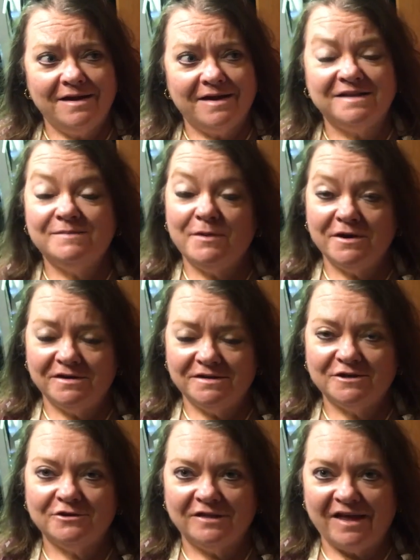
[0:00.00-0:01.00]

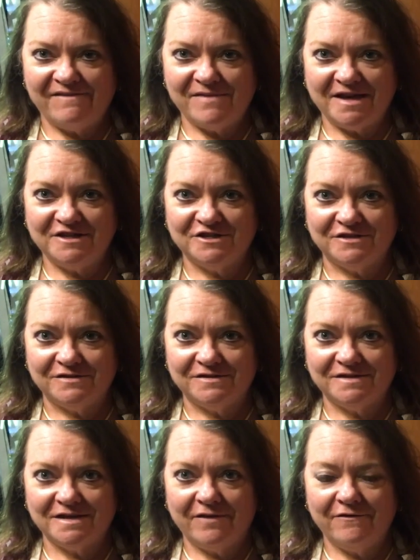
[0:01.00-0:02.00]
experienced her
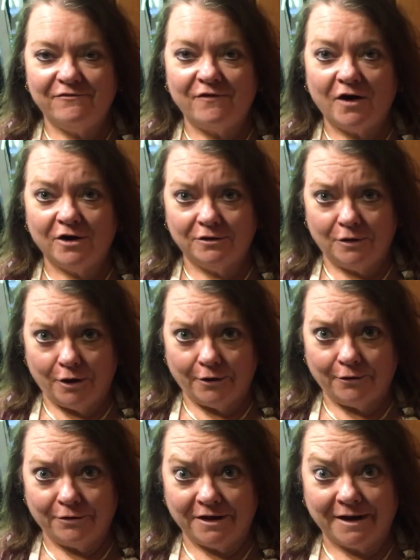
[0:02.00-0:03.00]
libations far
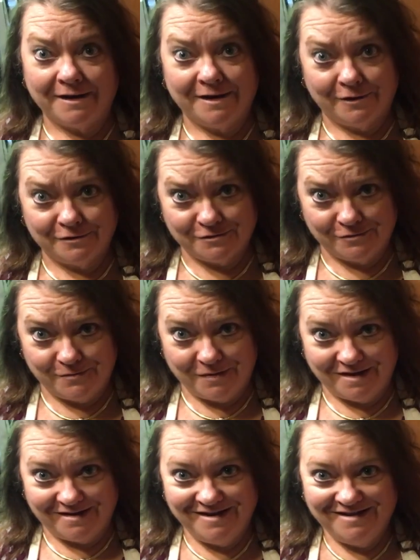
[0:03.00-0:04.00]
longer than I care to admit.